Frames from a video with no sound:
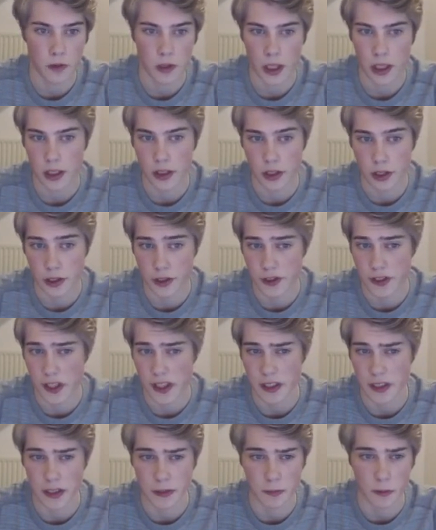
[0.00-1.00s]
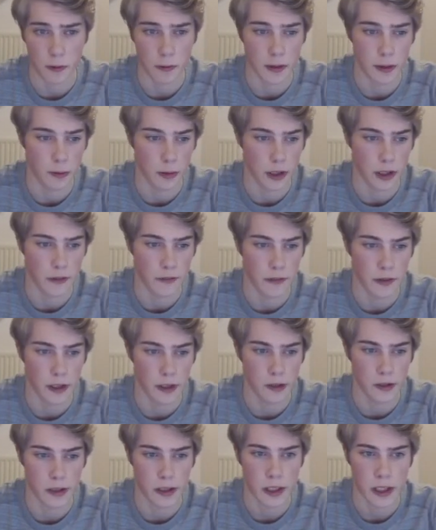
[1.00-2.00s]
King g6 is probably what he
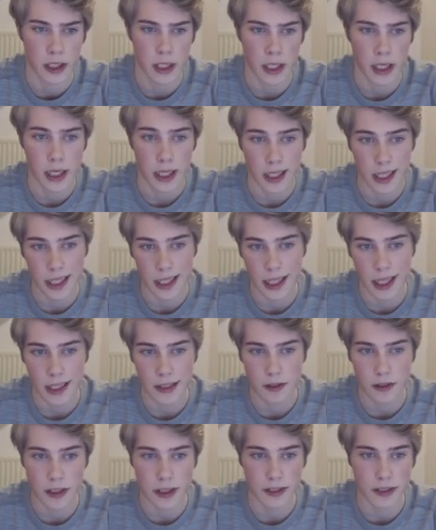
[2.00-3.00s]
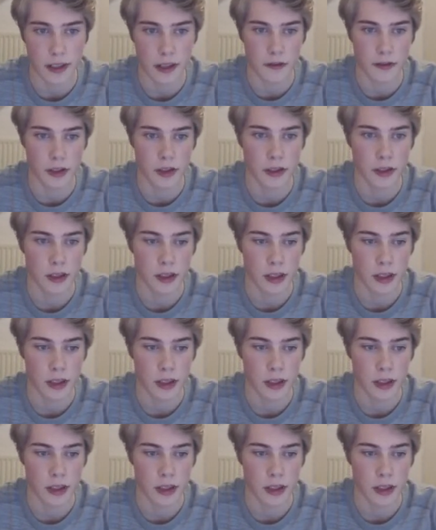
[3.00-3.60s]
feared. then king to d7.